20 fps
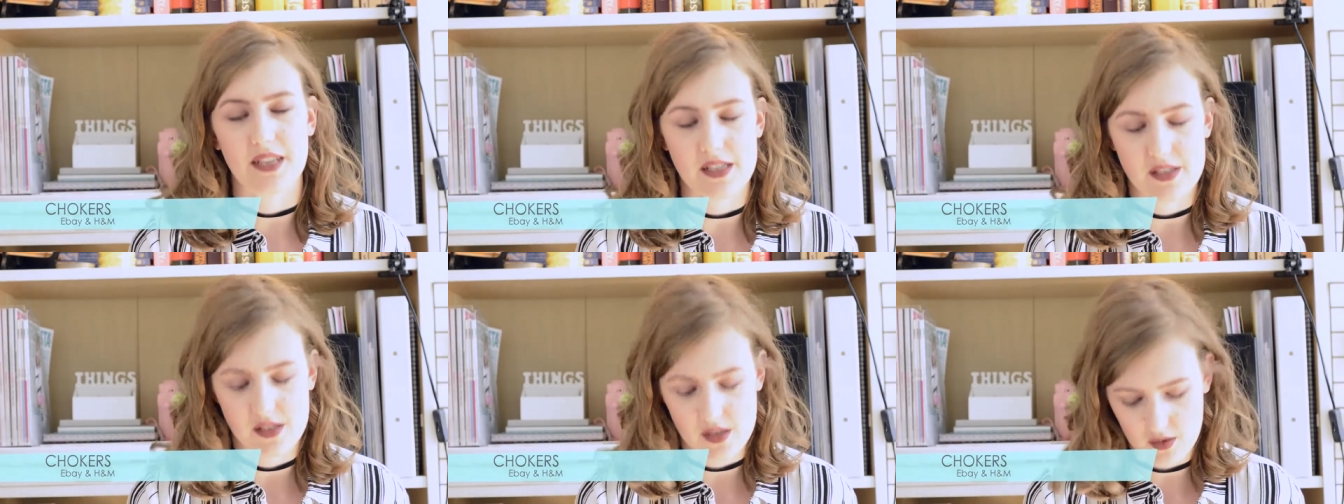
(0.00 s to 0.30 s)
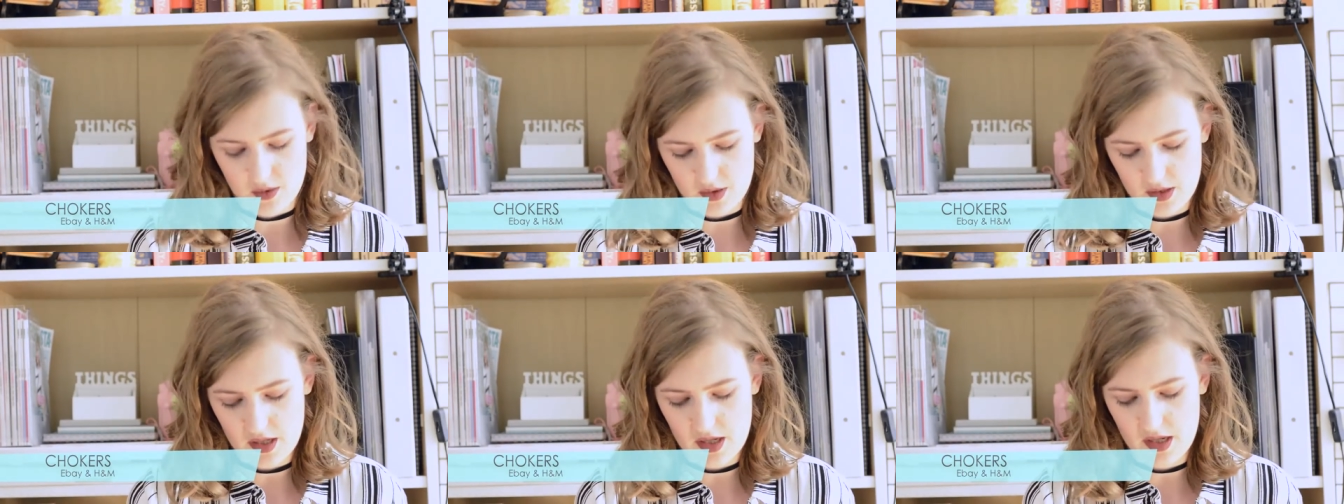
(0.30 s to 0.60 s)
So
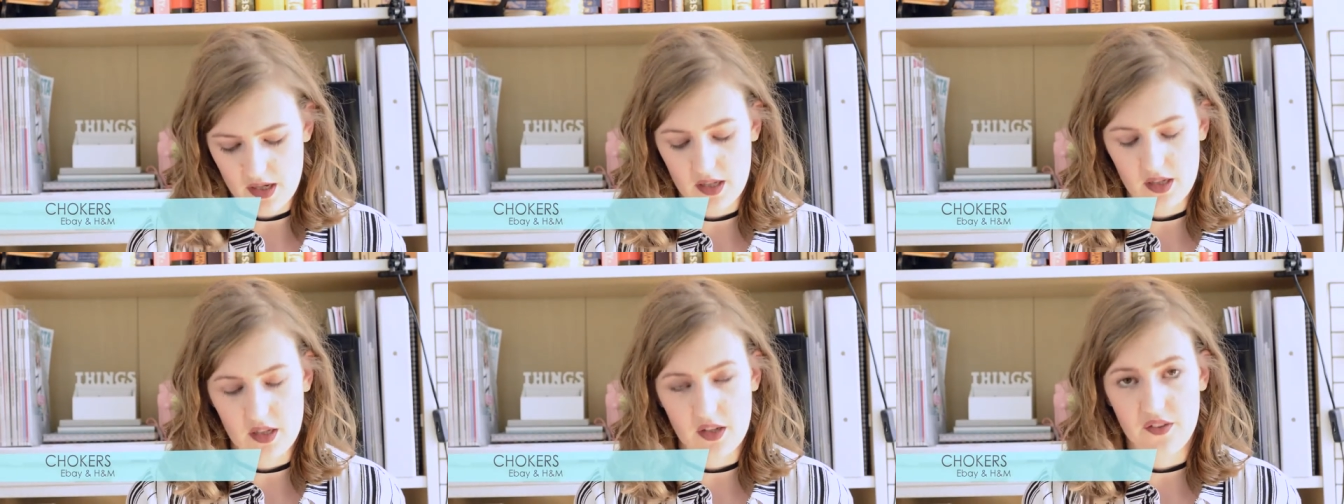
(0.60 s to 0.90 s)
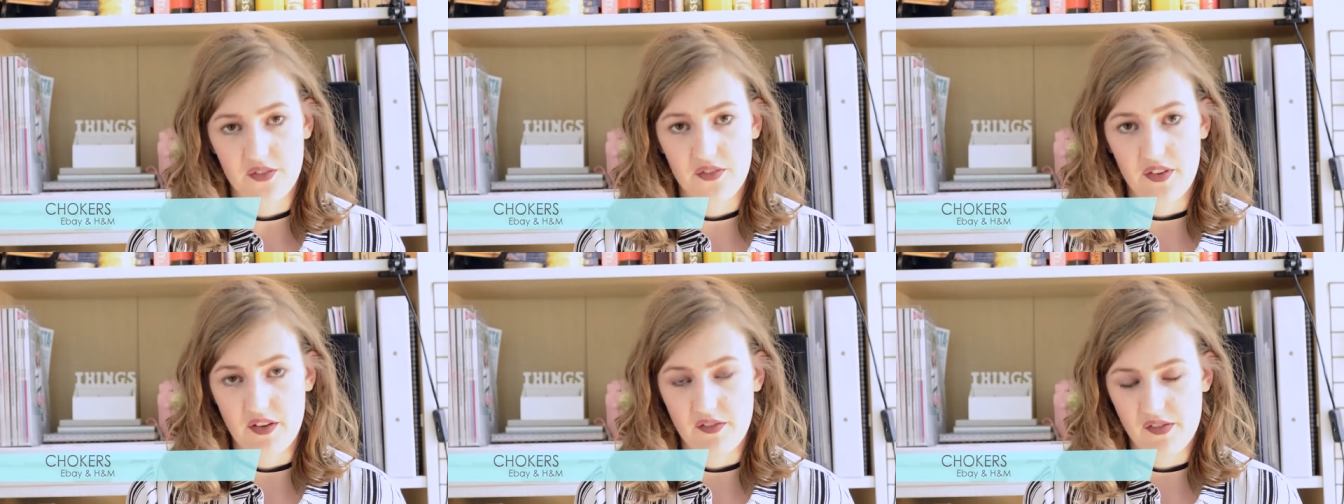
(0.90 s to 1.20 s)
uh, another
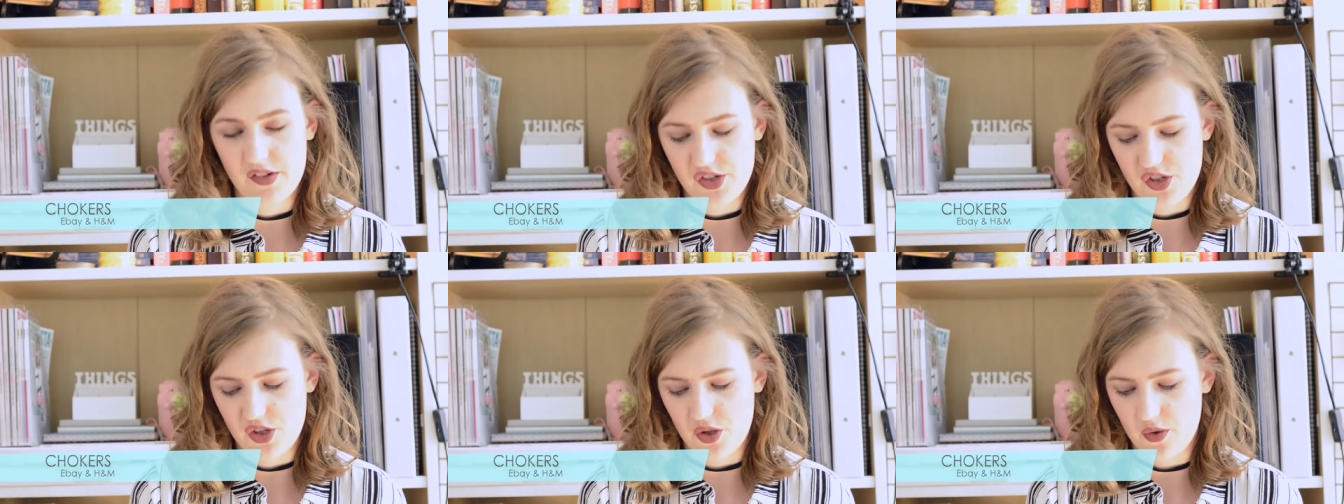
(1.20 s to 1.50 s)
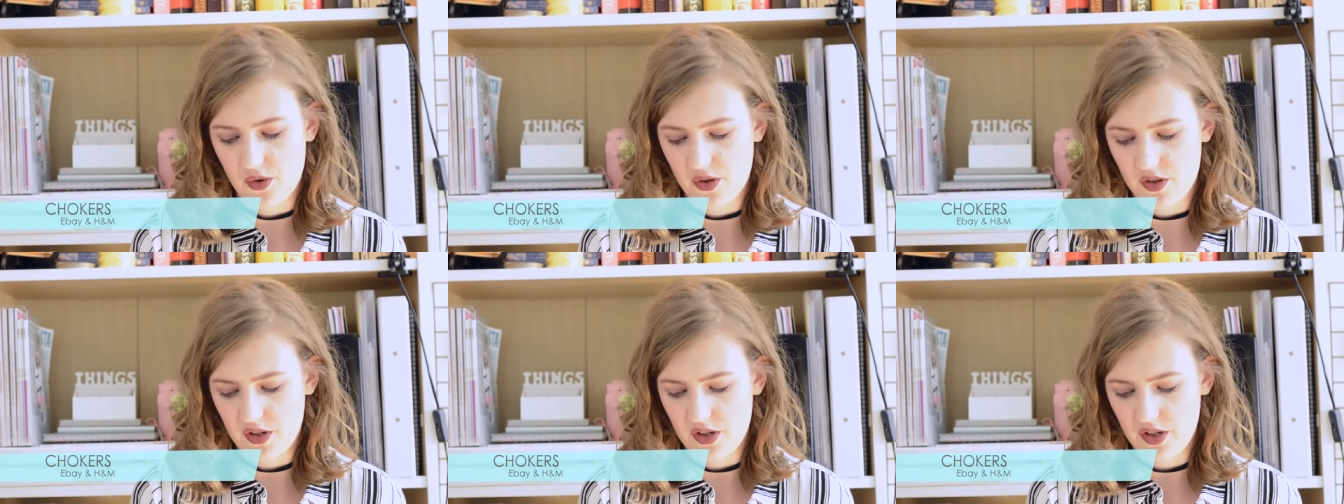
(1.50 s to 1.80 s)
favorite
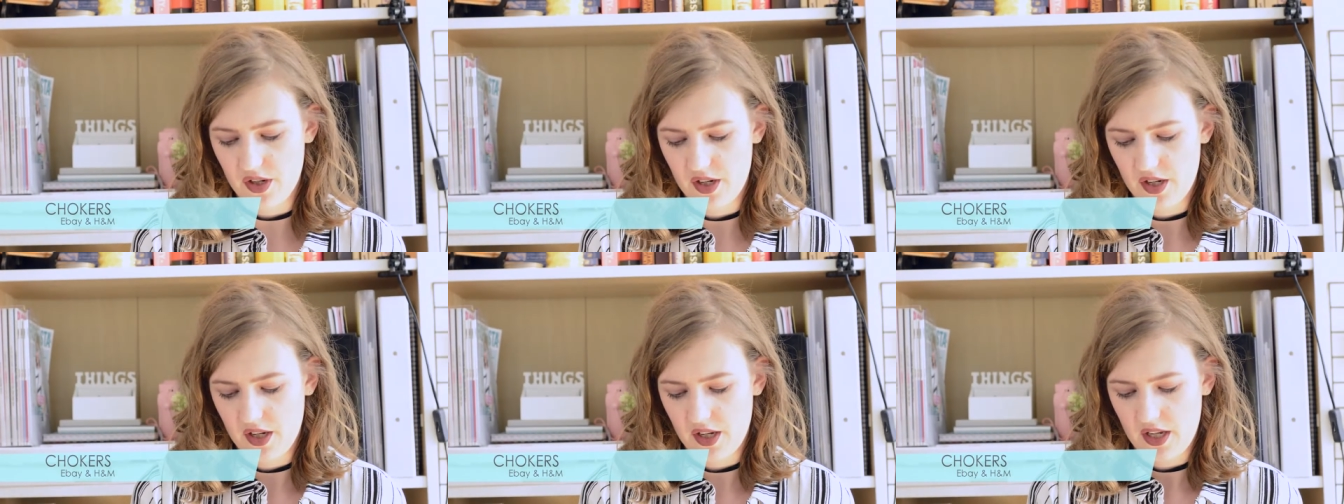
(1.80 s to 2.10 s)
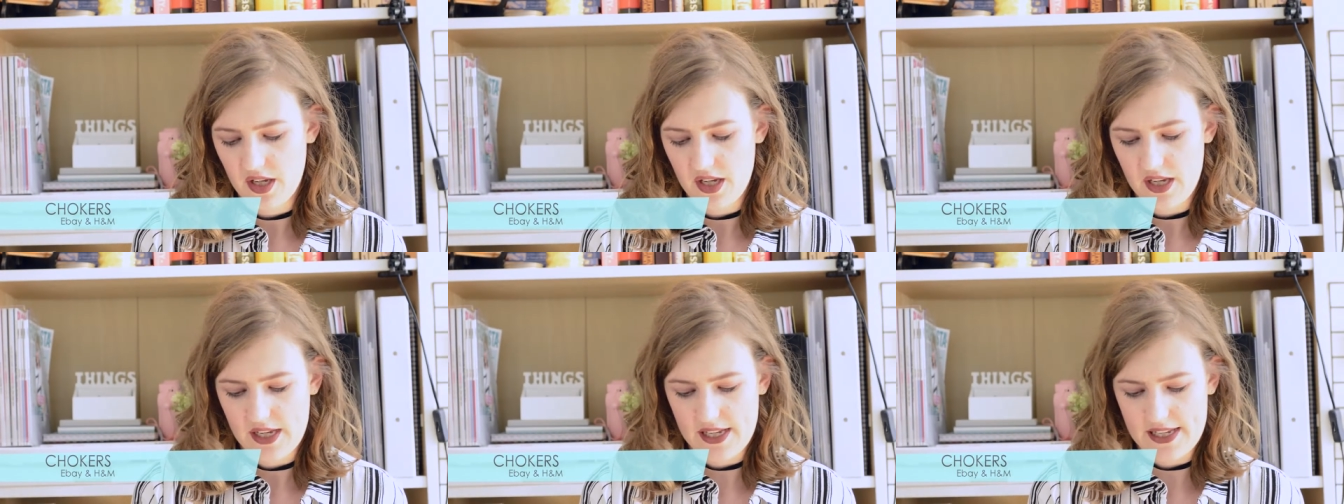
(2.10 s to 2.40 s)
choker
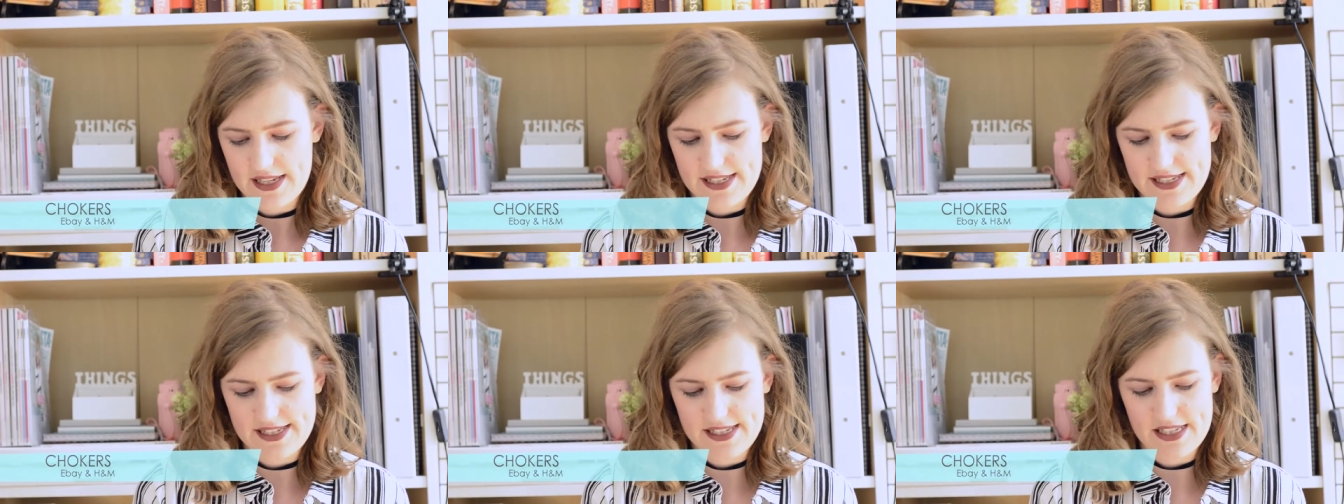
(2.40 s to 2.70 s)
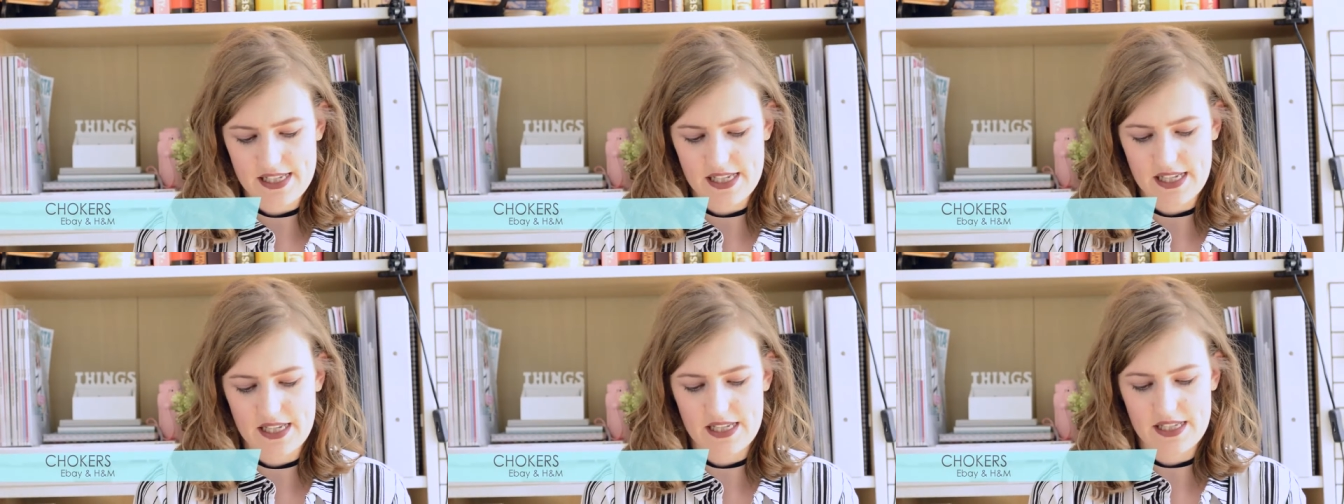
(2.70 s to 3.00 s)
is
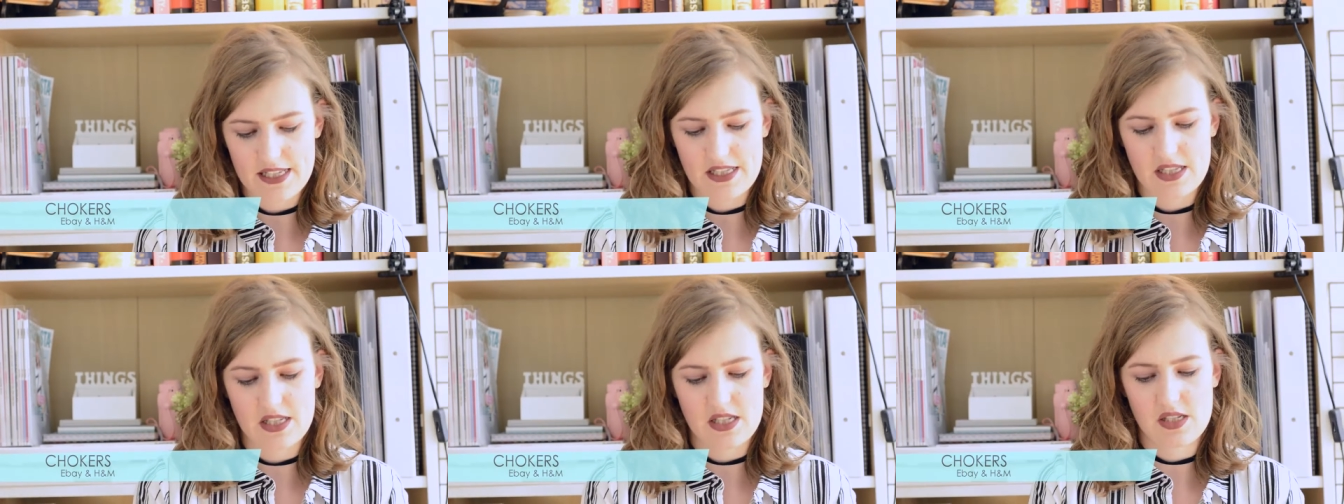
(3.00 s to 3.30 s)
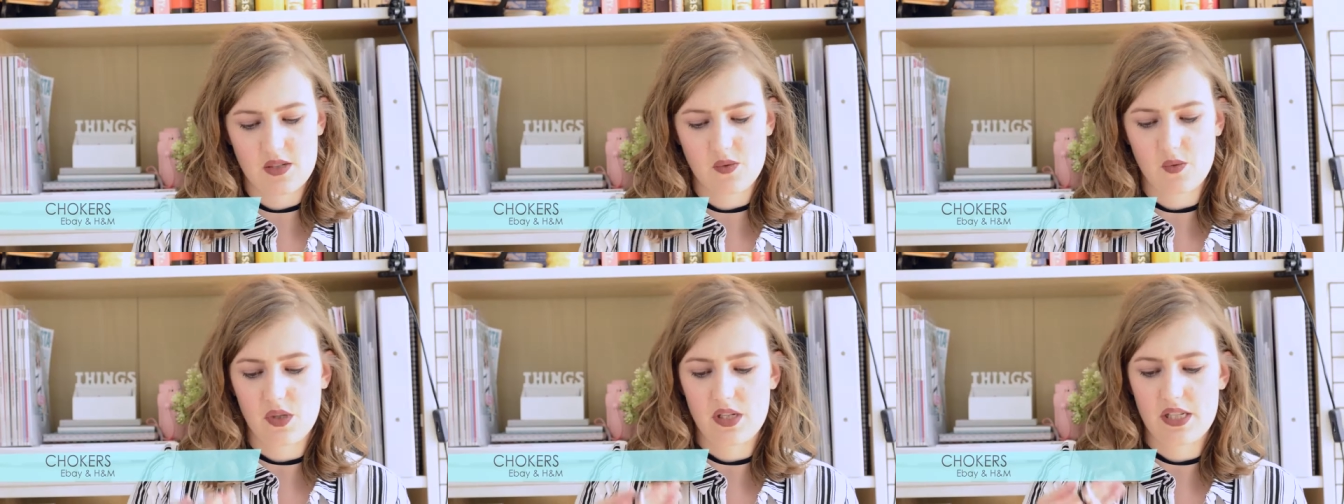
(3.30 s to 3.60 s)

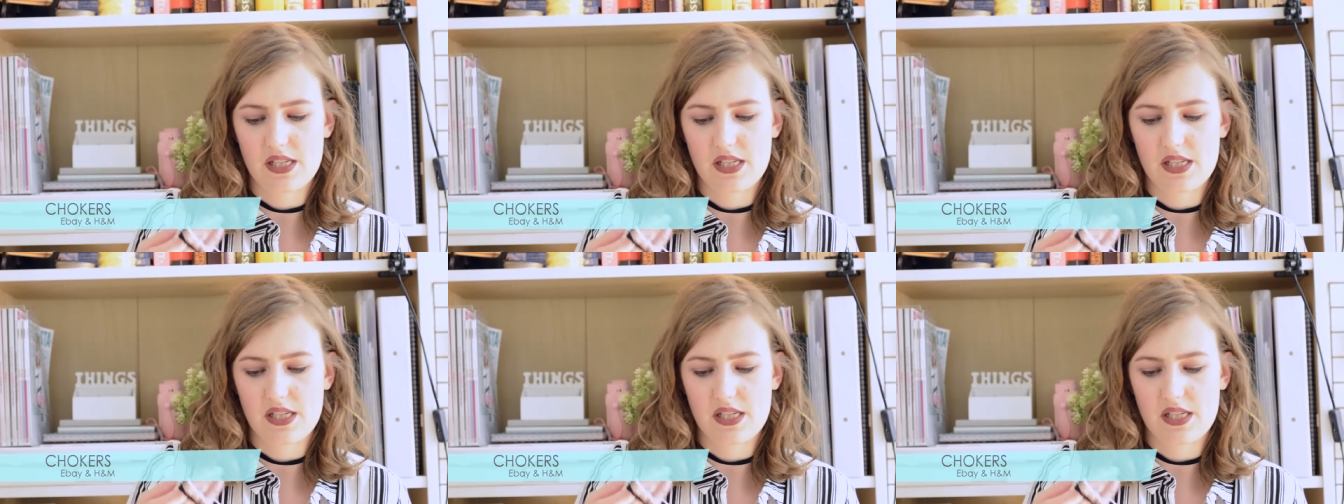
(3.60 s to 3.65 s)
this one.